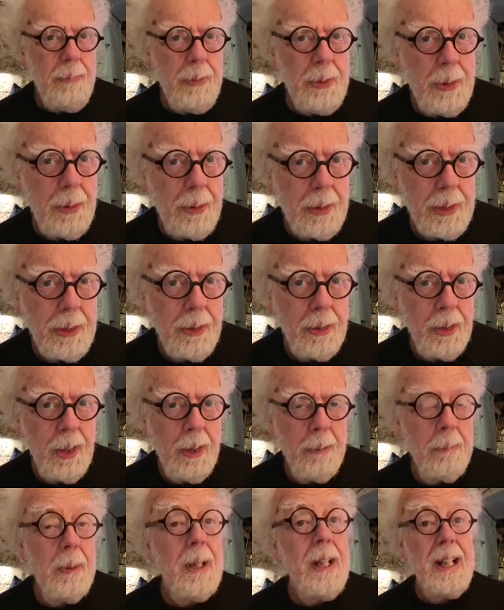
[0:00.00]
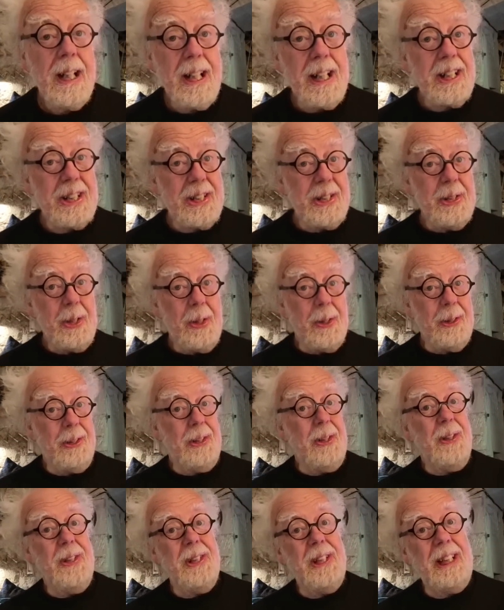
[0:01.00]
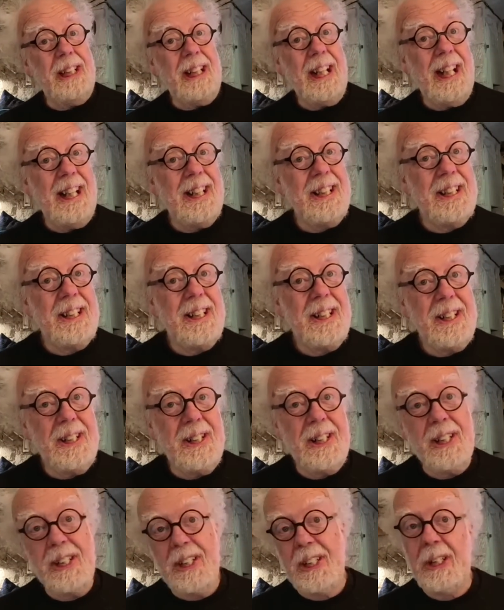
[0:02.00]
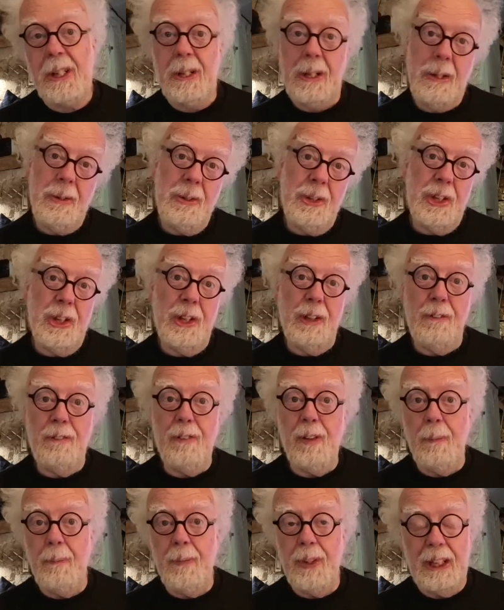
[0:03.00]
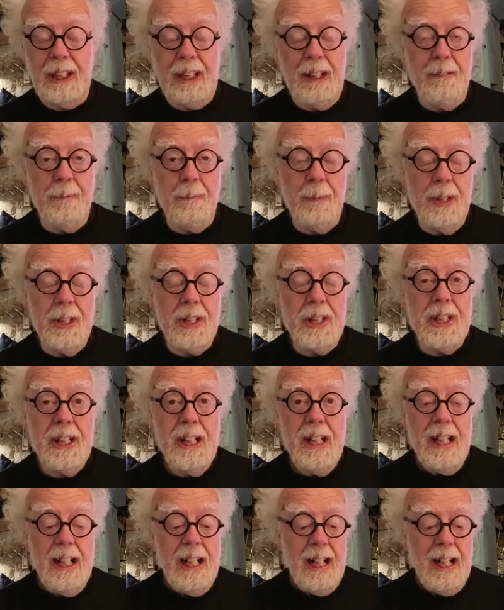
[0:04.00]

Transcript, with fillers: not Europe, is not going to get disclosure from the government.